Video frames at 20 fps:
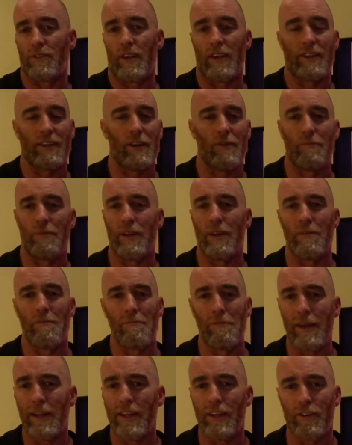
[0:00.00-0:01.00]
It can be in
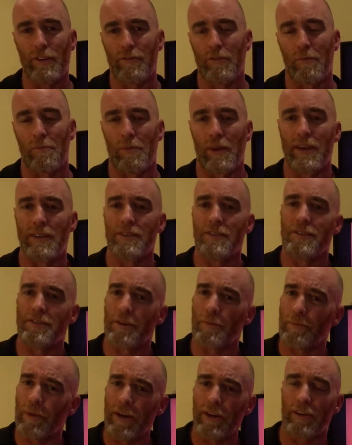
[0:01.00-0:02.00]
many different places,
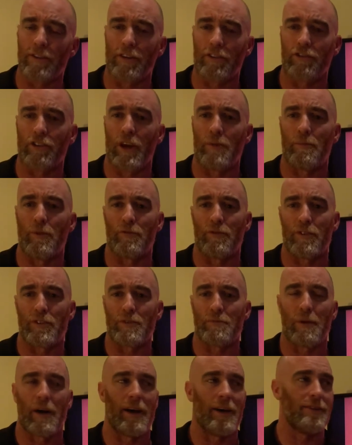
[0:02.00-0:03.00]
depending on the shape of your
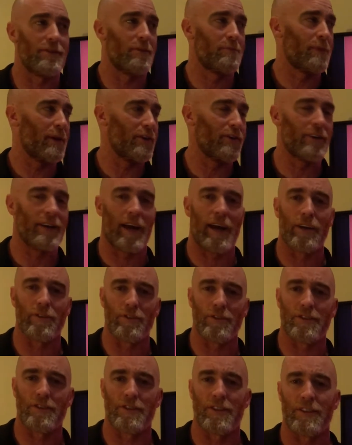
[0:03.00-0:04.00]
spine, depending on how you
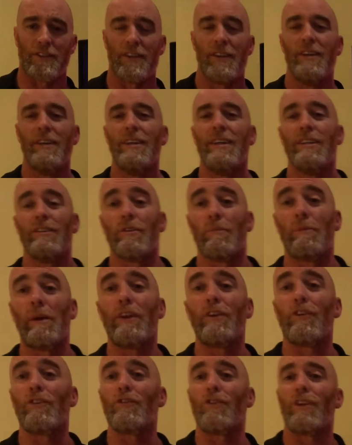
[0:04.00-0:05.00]
sit,
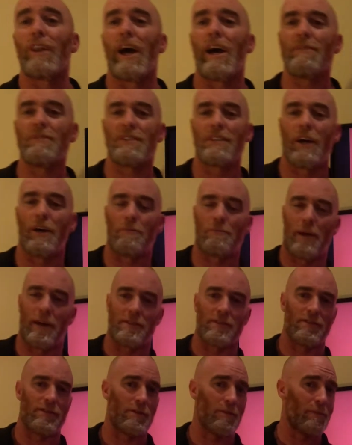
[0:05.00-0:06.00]
depending on your lifestyle
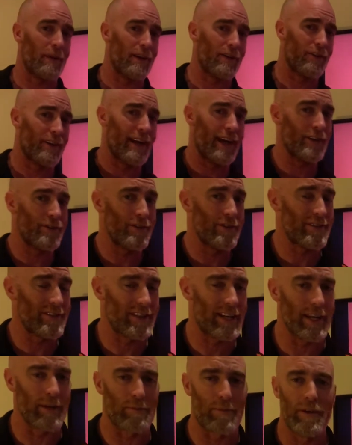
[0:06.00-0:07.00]
pattern, depending on how you
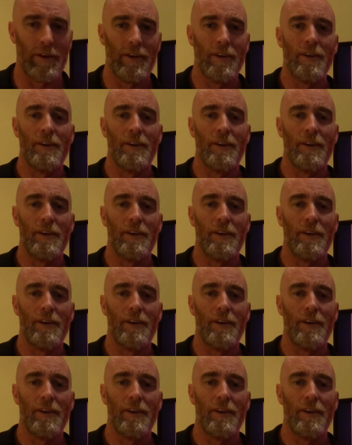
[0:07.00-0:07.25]
sleep.